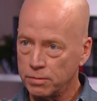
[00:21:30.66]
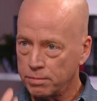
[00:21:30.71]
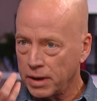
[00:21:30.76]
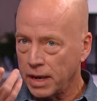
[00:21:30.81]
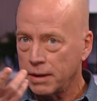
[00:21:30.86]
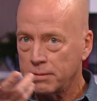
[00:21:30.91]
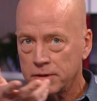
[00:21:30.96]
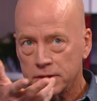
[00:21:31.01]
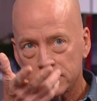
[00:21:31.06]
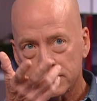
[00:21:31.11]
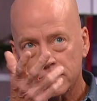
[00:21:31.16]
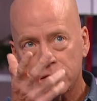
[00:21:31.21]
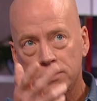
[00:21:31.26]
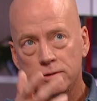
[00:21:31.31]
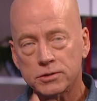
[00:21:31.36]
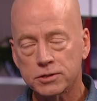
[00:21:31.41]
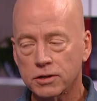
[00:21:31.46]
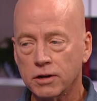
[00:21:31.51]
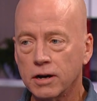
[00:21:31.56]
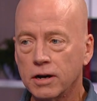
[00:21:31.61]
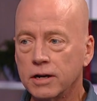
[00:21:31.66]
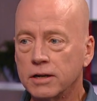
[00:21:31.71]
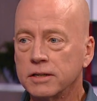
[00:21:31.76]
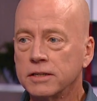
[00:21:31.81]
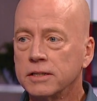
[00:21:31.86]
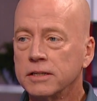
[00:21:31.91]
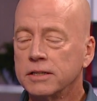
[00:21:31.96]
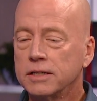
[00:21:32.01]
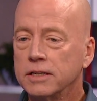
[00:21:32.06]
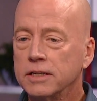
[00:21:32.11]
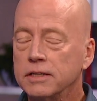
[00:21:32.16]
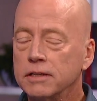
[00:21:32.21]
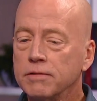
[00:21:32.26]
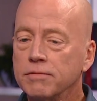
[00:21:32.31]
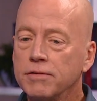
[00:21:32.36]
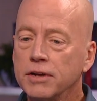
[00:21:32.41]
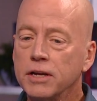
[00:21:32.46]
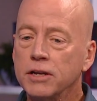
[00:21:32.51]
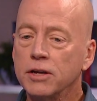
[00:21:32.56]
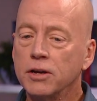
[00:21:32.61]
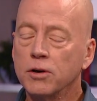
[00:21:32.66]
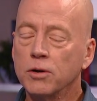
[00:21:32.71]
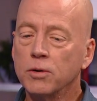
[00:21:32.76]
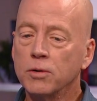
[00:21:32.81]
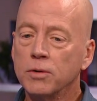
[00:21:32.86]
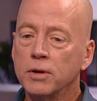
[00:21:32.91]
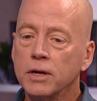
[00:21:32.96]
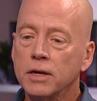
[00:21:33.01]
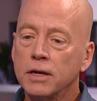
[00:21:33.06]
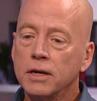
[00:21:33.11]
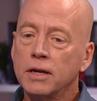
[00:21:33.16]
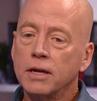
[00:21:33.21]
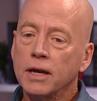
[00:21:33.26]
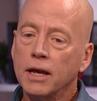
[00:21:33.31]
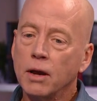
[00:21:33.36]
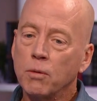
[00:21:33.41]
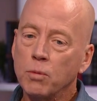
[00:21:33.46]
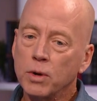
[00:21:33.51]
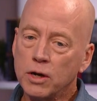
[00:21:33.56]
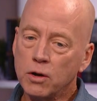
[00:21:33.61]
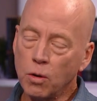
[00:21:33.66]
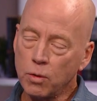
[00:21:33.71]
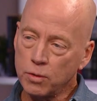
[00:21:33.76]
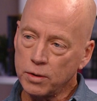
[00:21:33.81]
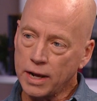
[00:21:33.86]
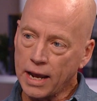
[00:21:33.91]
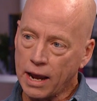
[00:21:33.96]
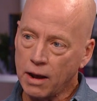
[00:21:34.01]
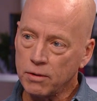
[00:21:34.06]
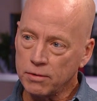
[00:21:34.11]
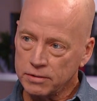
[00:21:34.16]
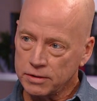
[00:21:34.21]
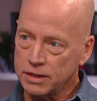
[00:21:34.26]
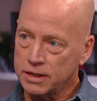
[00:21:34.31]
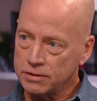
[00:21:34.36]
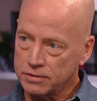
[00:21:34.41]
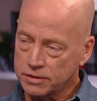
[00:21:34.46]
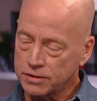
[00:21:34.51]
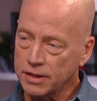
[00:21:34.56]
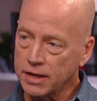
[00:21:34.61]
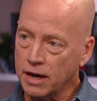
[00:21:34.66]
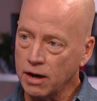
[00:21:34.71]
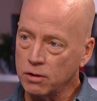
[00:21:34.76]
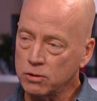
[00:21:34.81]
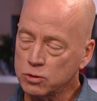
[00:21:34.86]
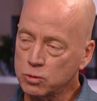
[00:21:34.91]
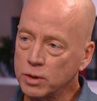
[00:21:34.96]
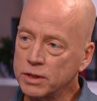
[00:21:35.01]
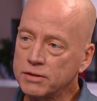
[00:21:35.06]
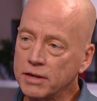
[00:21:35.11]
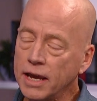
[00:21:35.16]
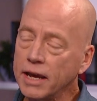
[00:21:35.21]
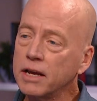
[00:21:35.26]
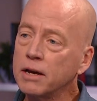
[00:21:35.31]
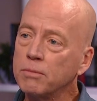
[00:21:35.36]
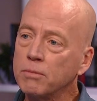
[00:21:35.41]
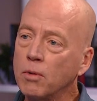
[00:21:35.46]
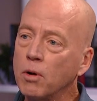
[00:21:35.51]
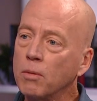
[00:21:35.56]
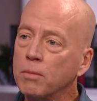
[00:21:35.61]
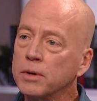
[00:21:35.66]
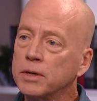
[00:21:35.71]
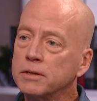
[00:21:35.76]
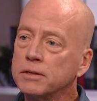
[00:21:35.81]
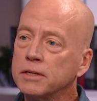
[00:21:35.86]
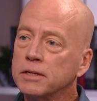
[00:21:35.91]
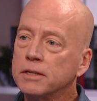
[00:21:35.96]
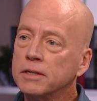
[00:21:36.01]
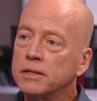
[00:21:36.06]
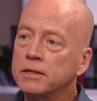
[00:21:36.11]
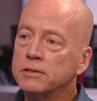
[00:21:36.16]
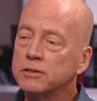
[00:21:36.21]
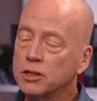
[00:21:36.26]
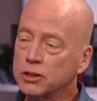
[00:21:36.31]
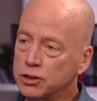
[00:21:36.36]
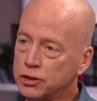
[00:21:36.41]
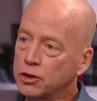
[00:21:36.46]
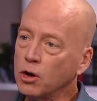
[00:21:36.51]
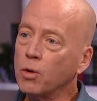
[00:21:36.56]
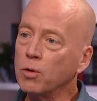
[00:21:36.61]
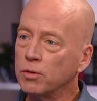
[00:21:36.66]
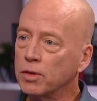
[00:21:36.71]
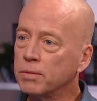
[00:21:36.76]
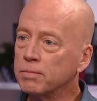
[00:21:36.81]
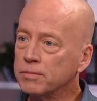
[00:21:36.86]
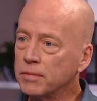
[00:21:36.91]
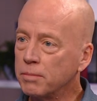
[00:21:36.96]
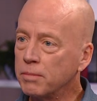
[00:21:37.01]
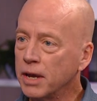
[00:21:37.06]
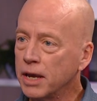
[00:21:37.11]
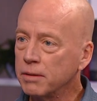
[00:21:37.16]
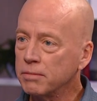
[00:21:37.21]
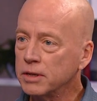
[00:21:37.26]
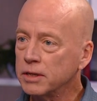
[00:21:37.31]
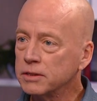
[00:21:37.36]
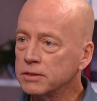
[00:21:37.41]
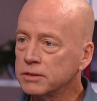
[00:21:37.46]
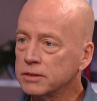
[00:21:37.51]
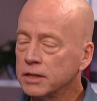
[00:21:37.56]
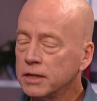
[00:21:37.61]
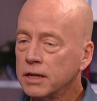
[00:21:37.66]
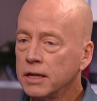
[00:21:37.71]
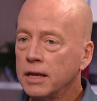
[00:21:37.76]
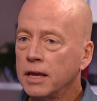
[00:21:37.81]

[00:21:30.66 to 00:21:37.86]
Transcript: the babies that you saw in the video and we go down into the house, we take a moment to show them the babies.